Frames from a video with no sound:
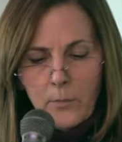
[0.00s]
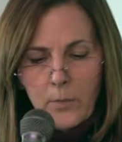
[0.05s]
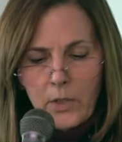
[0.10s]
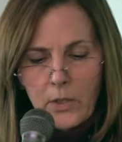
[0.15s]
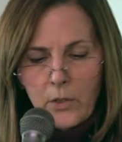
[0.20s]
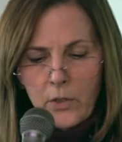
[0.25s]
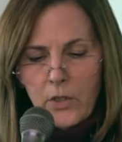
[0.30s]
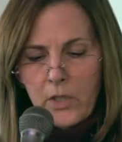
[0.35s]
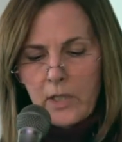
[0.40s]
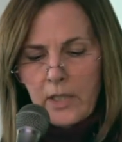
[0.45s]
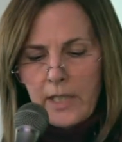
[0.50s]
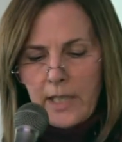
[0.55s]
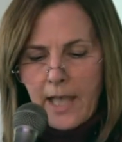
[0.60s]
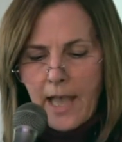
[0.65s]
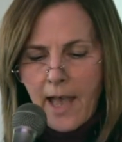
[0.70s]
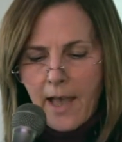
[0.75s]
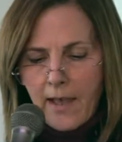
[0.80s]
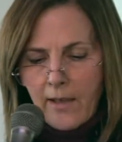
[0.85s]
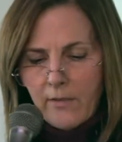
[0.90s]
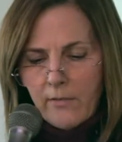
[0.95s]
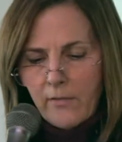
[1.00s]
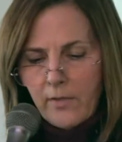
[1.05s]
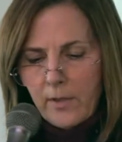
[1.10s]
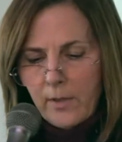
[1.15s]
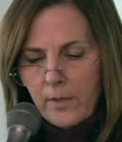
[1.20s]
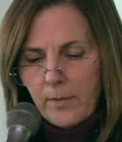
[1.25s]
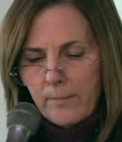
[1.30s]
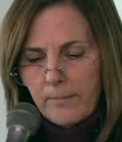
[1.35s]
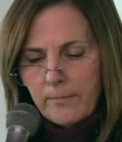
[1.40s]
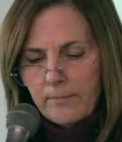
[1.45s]
We currently have
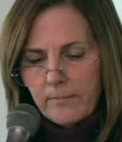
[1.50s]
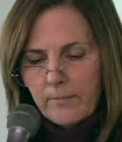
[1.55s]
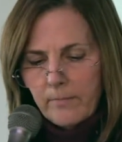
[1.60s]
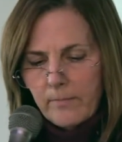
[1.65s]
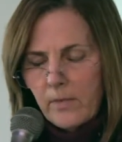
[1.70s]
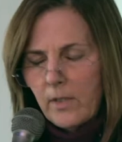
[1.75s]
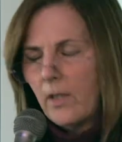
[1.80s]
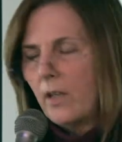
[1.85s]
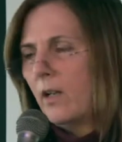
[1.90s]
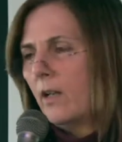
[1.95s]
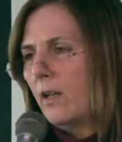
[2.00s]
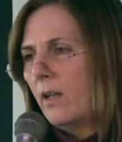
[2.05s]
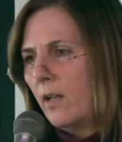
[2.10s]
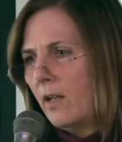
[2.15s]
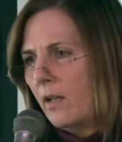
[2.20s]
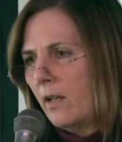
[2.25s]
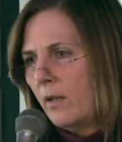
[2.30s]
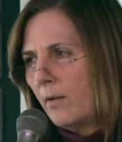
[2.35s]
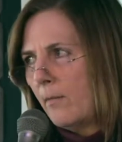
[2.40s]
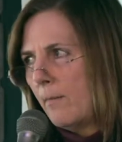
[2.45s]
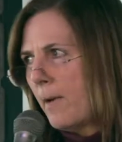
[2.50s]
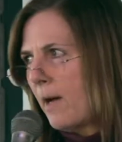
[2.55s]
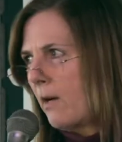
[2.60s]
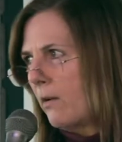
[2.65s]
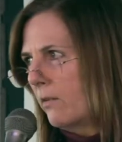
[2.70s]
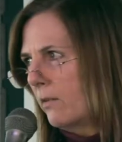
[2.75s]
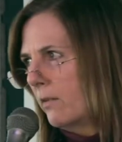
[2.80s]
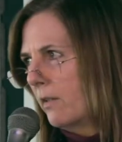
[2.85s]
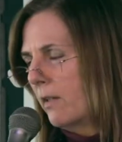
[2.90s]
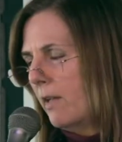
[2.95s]

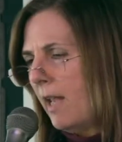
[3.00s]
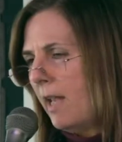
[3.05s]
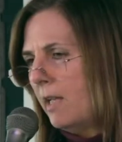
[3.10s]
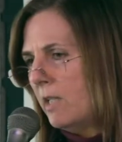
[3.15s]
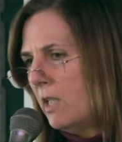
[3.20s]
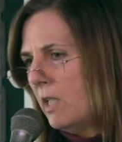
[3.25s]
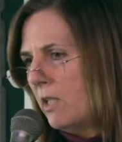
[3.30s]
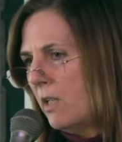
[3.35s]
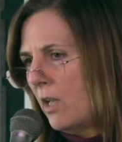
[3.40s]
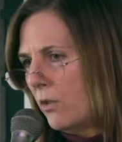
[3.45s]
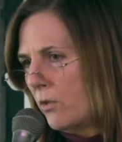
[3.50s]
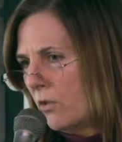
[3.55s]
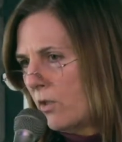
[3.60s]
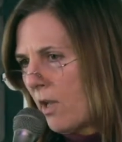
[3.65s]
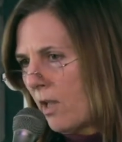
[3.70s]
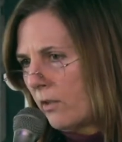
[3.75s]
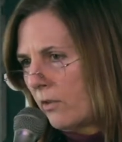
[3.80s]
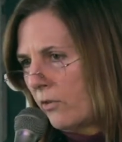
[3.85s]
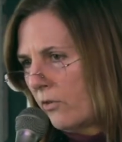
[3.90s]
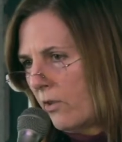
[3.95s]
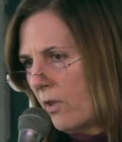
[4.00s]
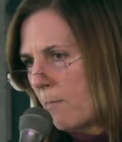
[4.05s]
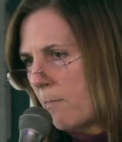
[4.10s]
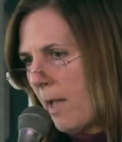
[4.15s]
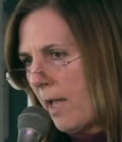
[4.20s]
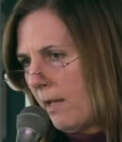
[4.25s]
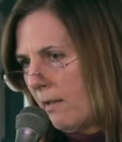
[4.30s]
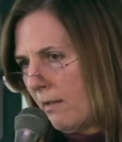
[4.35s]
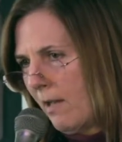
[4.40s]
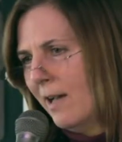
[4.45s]
about $1,800 in the
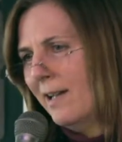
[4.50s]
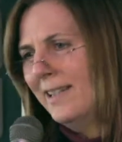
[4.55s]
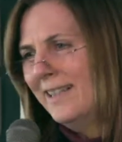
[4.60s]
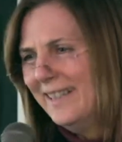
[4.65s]
bank.